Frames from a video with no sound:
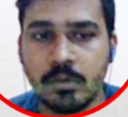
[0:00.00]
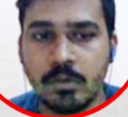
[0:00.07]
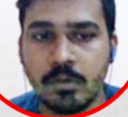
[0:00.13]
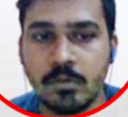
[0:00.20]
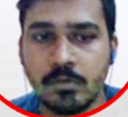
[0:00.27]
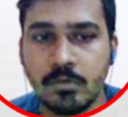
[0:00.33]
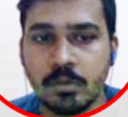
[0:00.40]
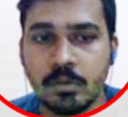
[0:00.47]

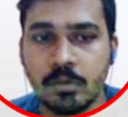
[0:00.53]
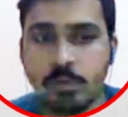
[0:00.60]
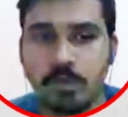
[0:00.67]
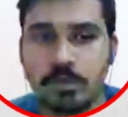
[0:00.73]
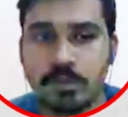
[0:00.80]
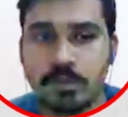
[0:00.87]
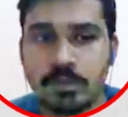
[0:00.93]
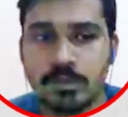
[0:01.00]
their
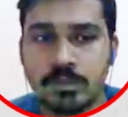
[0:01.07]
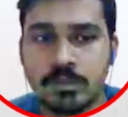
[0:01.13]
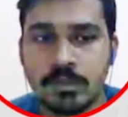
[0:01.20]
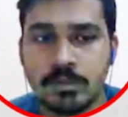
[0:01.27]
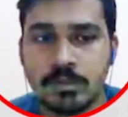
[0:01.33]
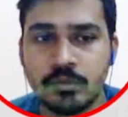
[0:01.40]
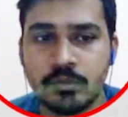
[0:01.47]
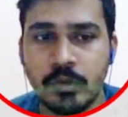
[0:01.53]
own
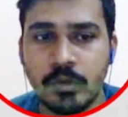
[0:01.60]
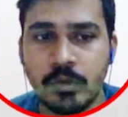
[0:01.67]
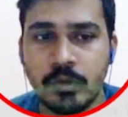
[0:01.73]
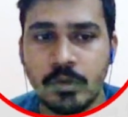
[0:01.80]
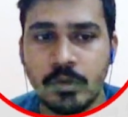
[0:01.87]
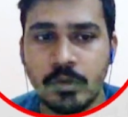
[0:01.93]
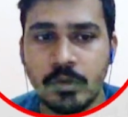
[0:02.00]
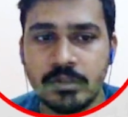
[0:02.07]
protocols.
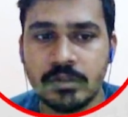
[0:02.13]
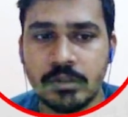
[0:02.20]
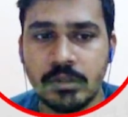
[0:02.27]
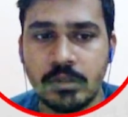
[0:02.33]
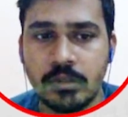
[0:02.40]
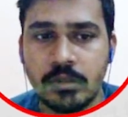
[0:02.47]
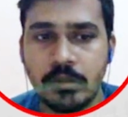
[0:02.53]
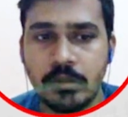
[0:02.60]
So as
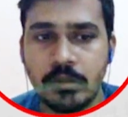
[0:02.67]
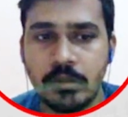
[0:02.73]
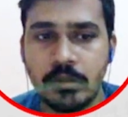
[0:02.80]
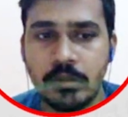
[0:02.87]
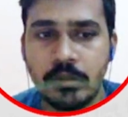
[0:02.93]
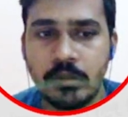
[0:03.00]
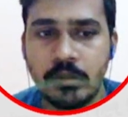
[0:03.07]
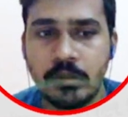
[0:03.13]
a result,
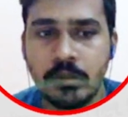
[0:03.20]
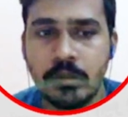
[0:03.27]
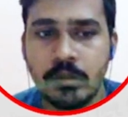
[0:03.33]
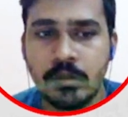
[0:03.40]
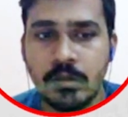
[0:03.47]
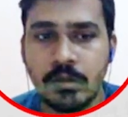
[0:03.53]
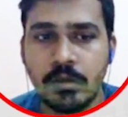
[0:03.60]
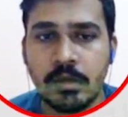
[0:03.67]

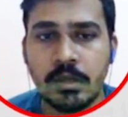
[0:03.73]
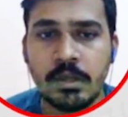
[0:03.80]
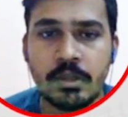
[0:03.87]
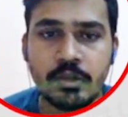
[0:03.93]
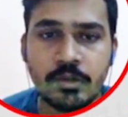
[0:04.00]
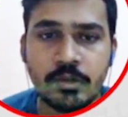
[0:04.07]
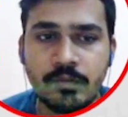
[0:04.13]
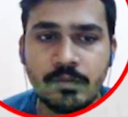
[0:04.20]

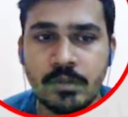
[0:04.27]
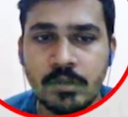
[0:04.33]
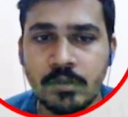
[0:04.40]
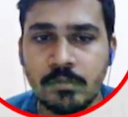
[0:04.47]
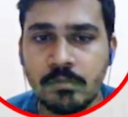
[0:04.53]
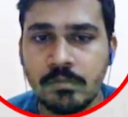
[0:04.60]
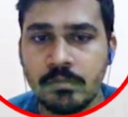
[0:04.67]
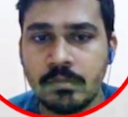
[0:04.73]
each of
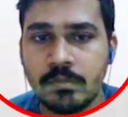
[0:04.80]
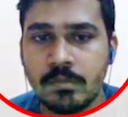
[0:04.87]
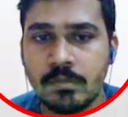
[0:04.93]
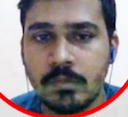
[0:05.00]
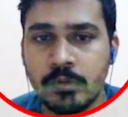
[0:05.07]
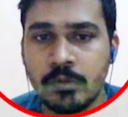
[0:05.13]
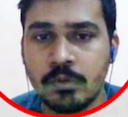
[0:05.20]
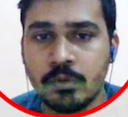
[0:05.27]
them
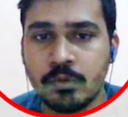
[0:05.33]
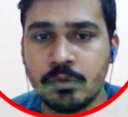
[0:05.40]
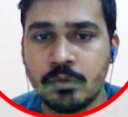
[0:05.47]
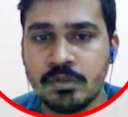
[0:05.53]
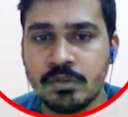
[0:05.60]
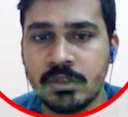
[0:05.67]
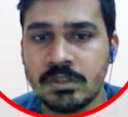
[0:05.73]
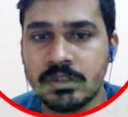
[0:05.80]

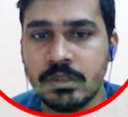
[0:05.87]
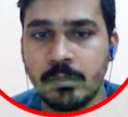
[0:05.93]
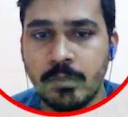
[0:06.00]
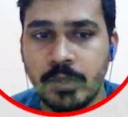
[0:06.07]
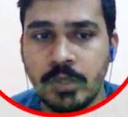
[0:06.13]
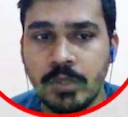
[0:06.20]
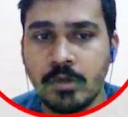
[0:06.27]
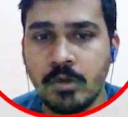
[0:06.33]
use a
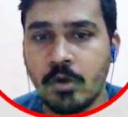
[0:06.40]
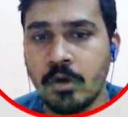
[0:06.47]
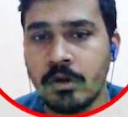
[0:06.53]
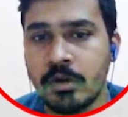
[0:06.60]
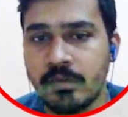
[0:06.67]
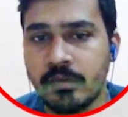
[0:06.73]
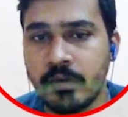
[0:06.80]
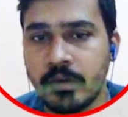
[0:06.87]
separate or
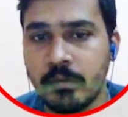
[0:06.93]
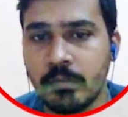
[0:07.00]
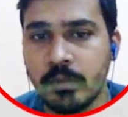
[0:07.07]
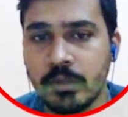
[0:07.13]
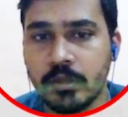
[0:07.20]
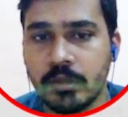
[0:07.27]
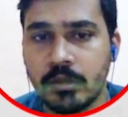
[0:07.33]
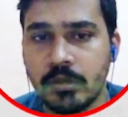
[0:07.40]
different
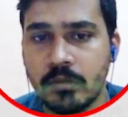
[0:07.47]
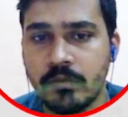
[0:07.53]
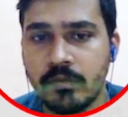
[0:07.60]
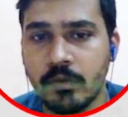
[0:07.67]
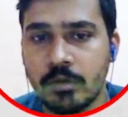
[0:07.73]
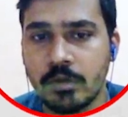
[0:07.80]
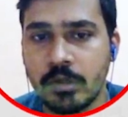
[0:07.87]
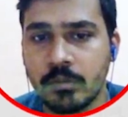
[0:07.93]
method
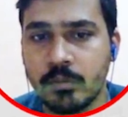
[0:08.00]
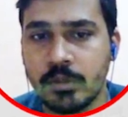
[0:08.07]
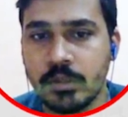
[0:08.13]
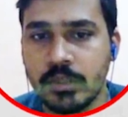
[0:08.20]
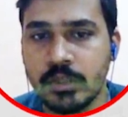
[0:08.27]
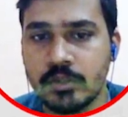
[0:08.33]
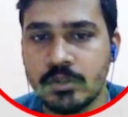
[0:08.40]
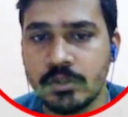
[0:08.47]
for
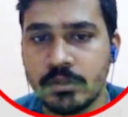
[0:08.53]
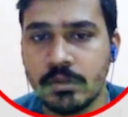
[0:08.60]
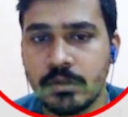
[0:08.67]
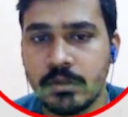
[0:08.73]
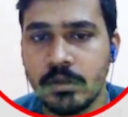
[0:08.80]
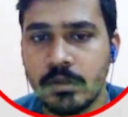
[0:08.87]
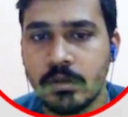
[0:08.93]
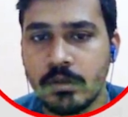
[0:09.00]
communication,
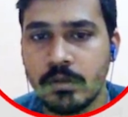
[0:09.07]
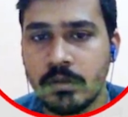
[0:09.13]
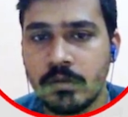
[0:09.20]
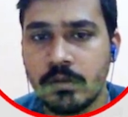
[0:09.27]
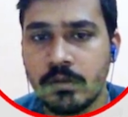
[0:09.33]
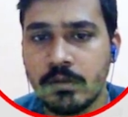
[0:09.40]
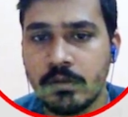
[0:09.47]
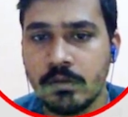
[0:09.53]

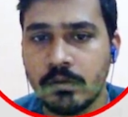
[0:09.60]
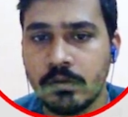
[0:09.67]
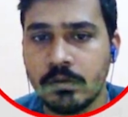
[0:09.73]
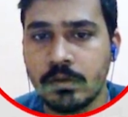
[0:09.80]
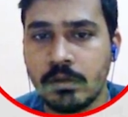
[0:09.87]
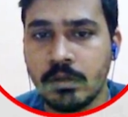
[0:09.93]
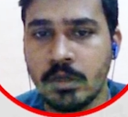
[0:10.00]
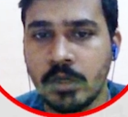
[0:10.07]

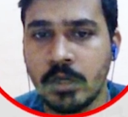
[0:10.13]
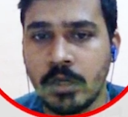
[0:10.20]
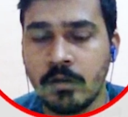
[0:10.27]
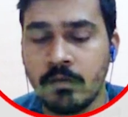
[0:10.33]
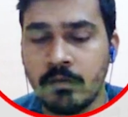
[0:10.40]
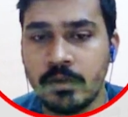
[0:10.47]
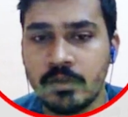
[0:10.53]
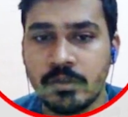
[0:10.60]

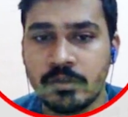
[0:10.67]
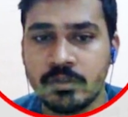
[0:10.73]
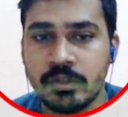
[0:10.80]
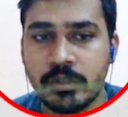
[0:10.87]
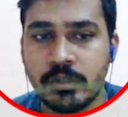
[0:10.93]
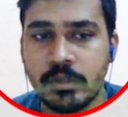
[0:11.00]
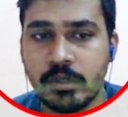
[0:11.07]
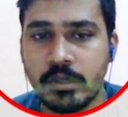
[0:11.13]
and which
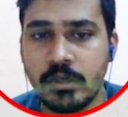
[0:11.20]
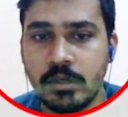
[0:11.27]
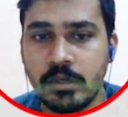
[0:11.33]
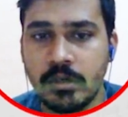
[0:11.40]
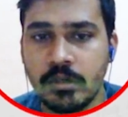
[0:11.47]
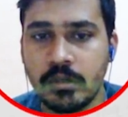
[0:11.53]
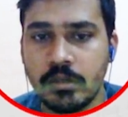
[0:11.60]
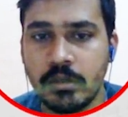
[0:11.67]
resulted
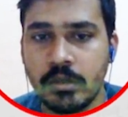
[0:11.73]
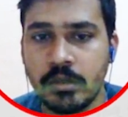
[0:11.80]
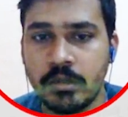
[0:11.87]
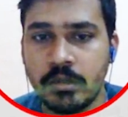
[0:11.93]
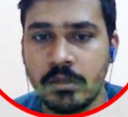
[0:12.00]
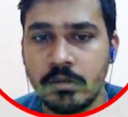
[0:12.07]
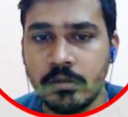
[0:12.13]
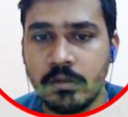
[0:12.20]

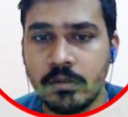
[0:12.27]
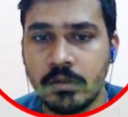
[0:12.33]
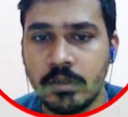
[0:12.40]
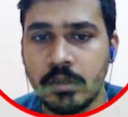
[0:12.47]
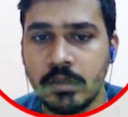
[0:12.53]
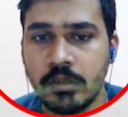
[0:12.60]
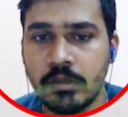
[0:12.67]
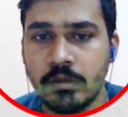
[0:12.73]
in
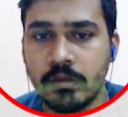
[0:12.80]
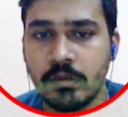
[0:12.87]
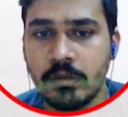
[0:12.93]
the